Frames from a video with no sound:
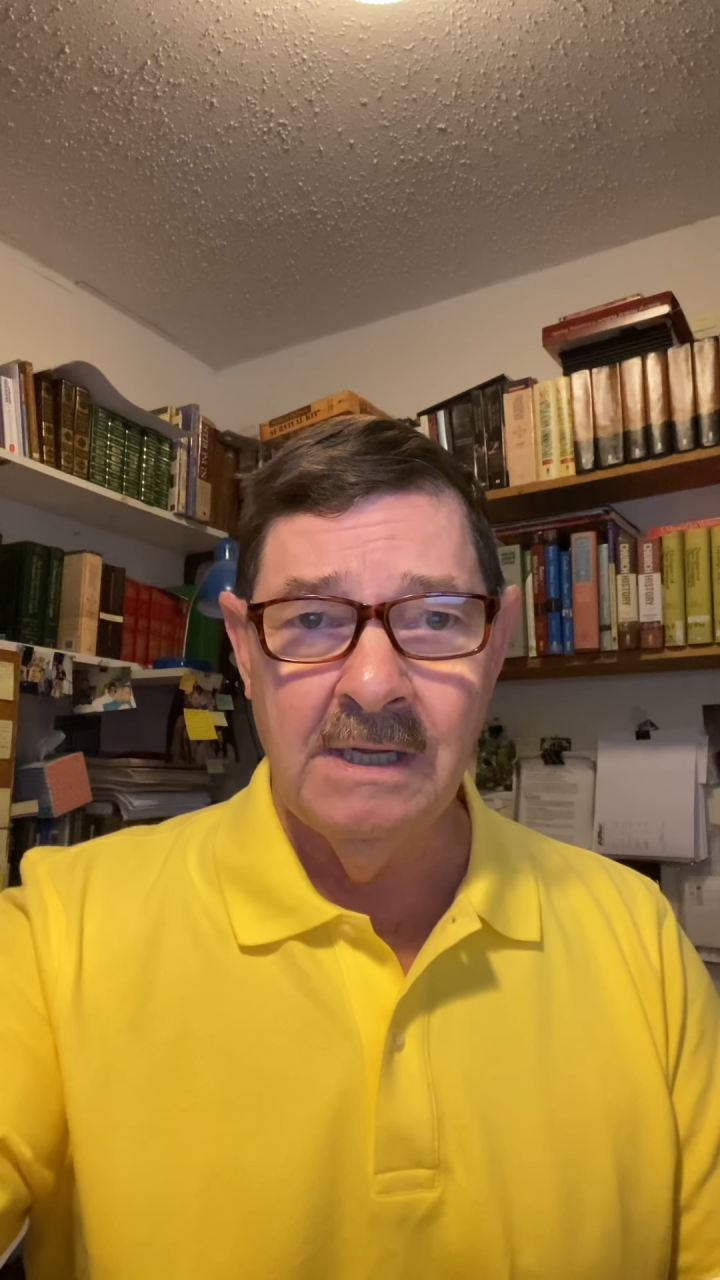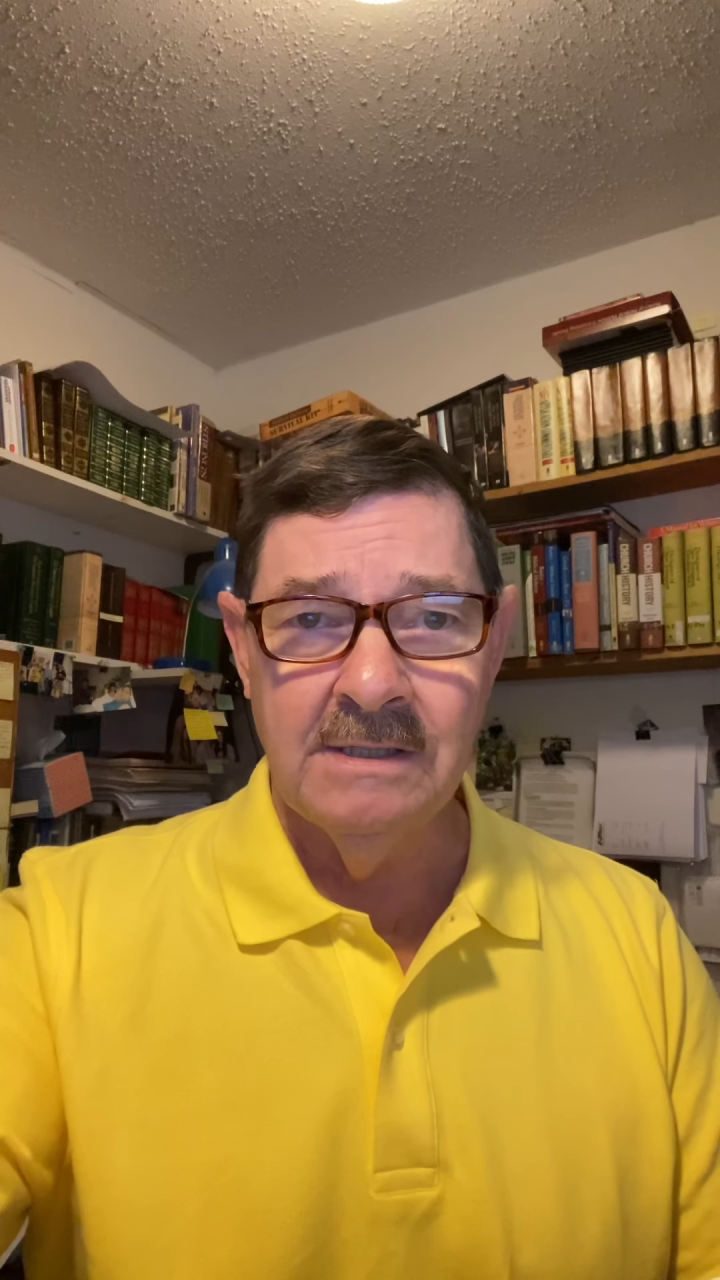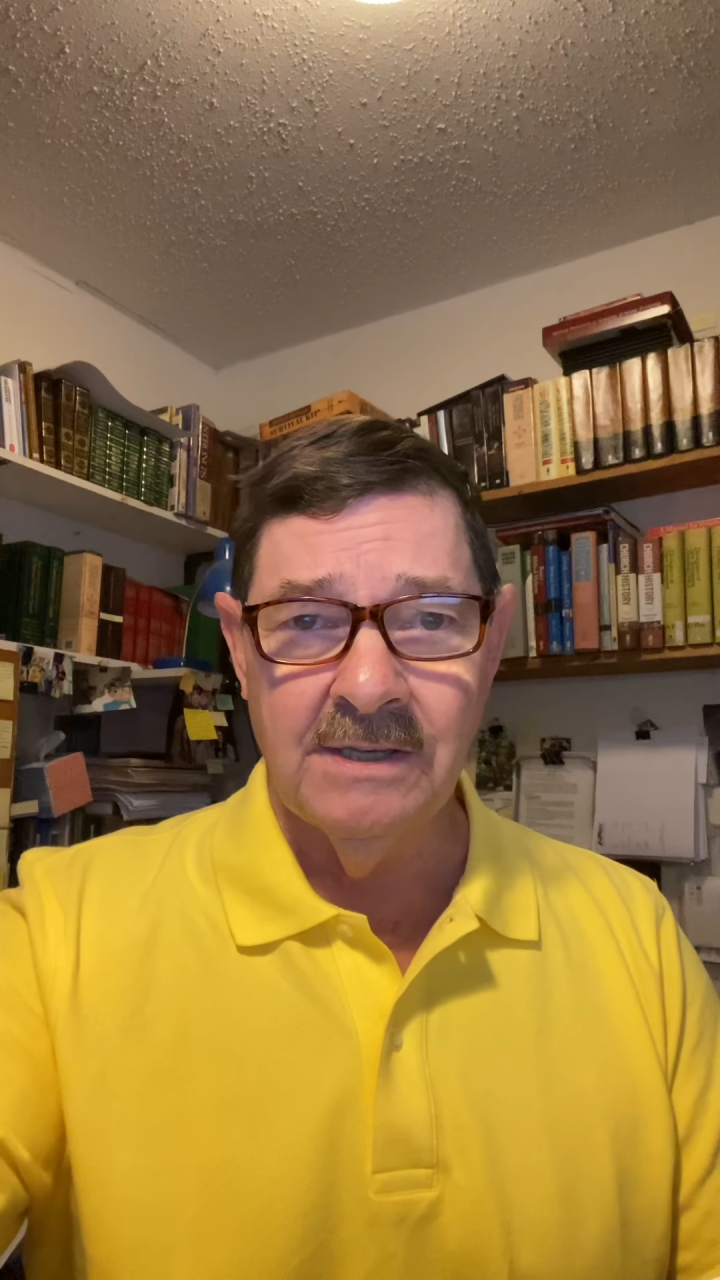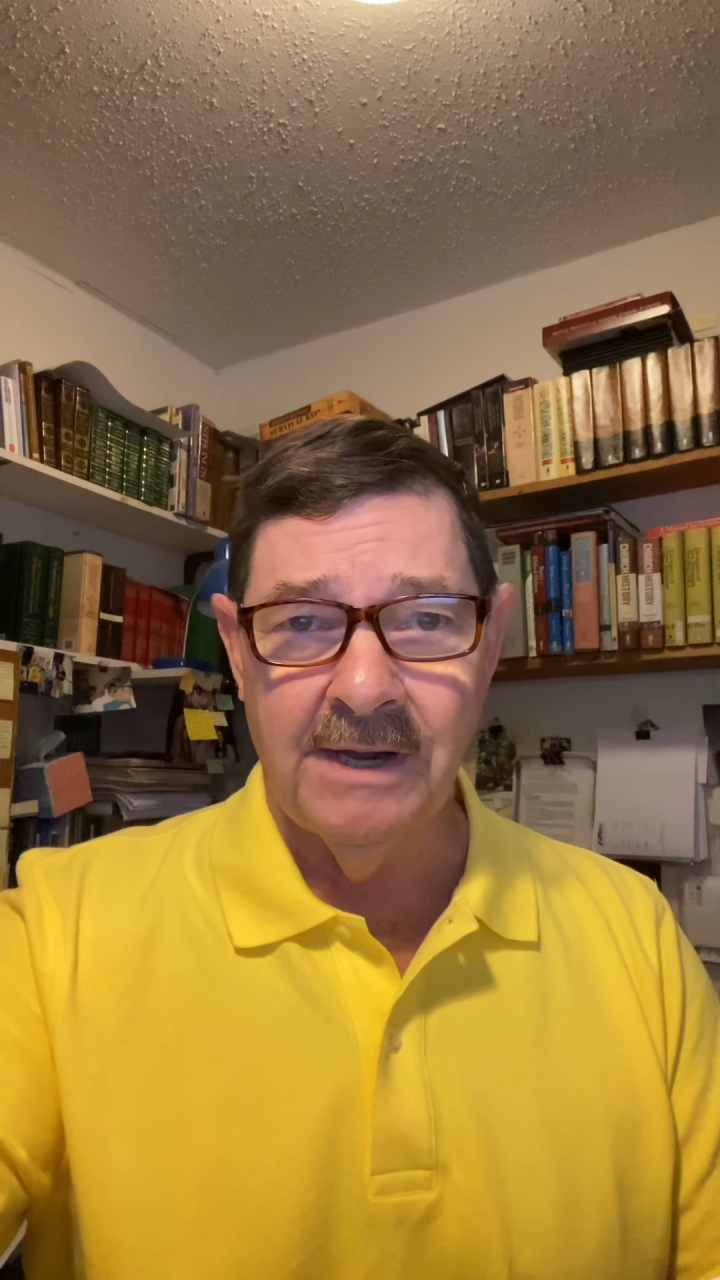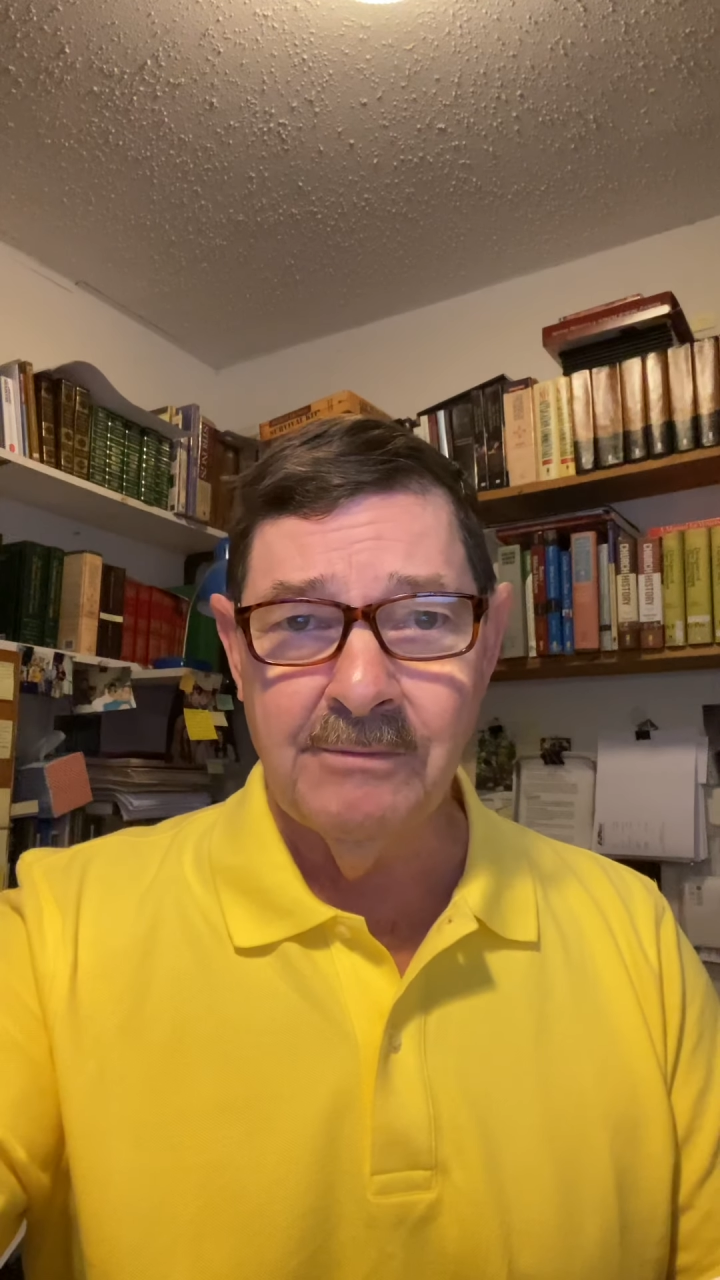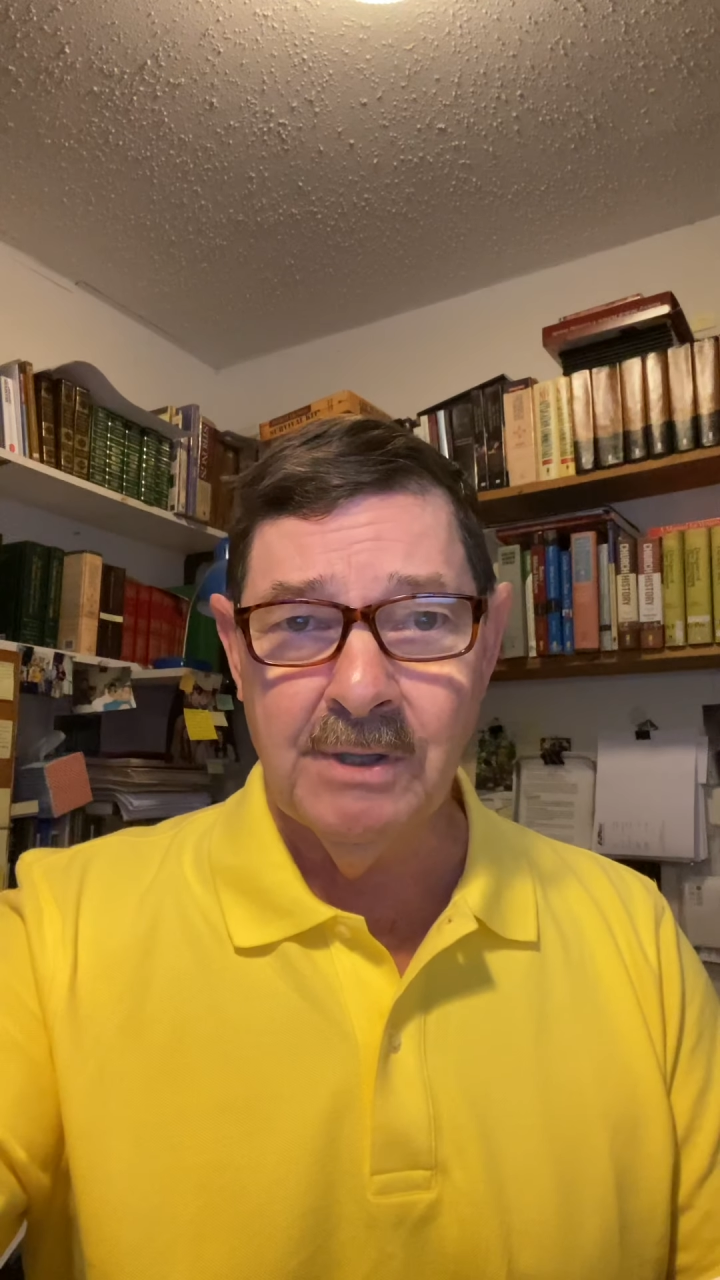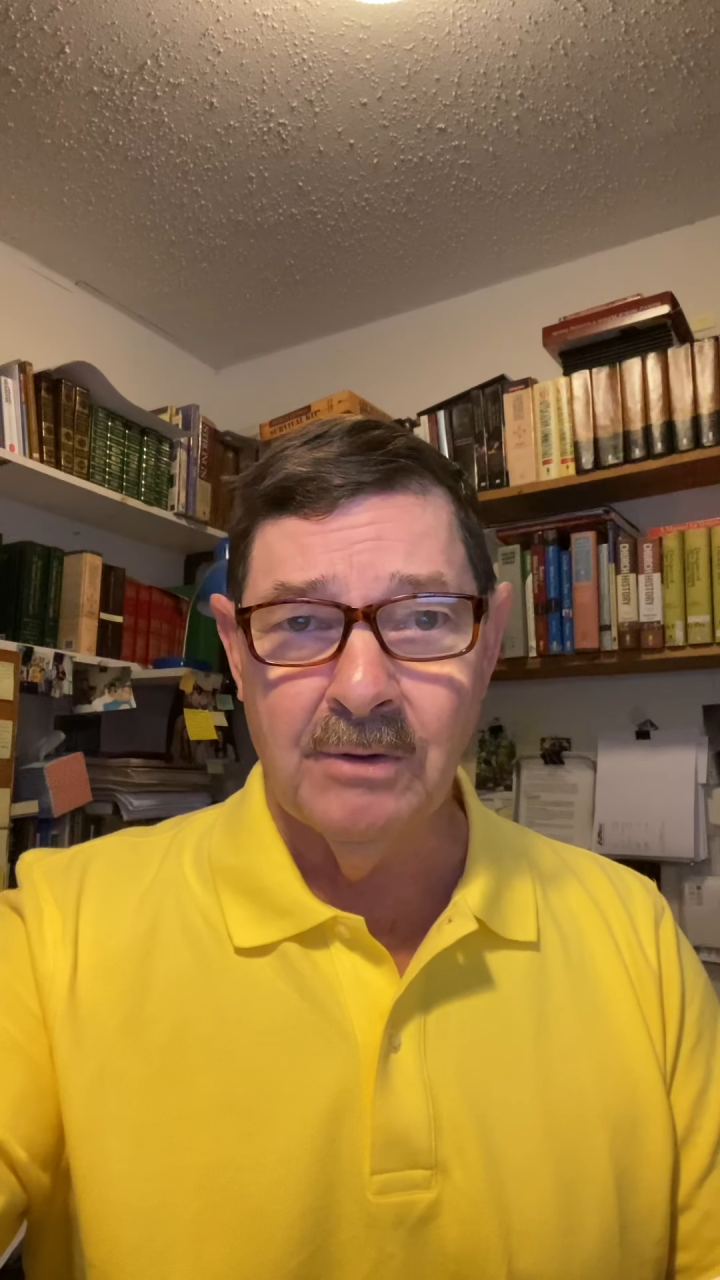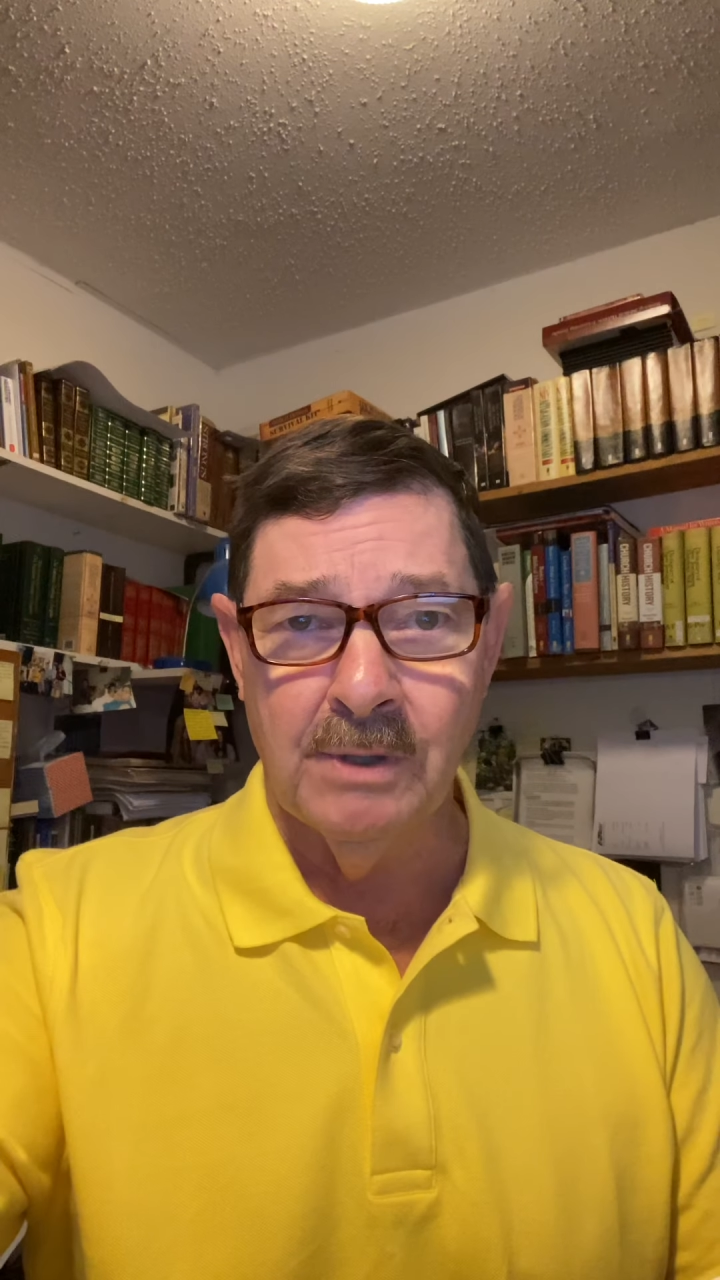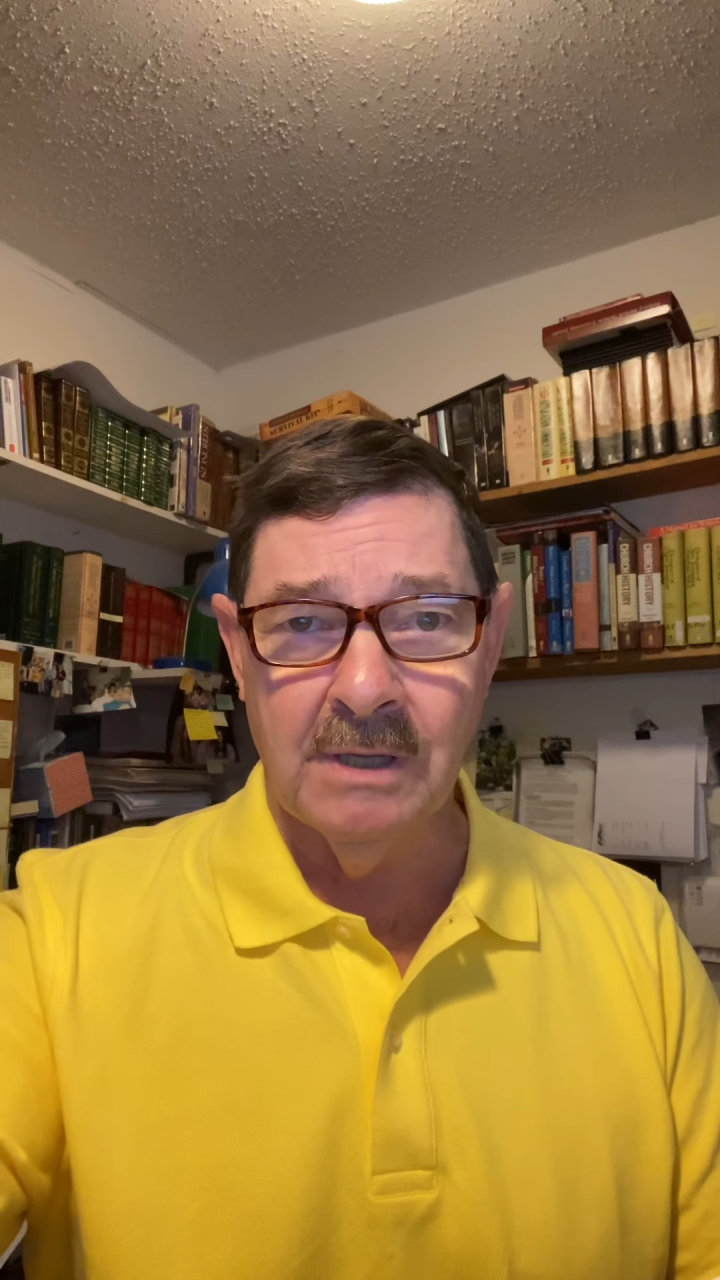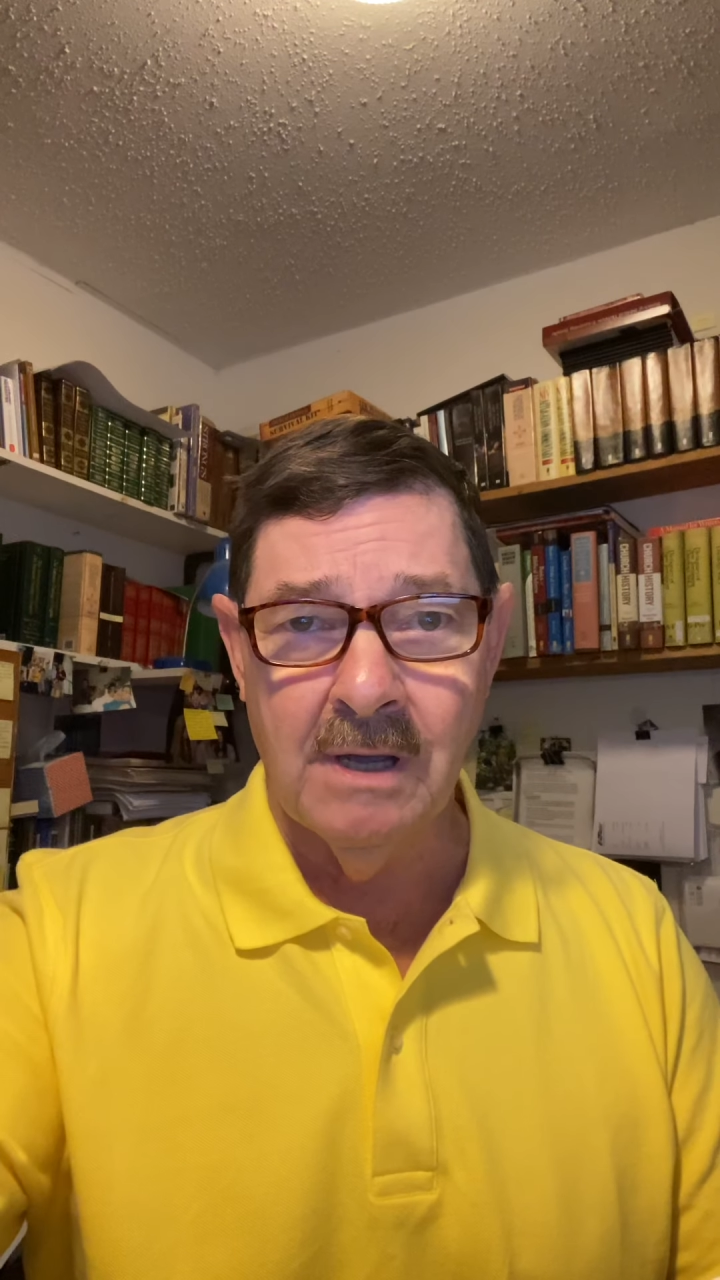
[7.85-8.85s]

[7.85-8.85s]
Today we're going to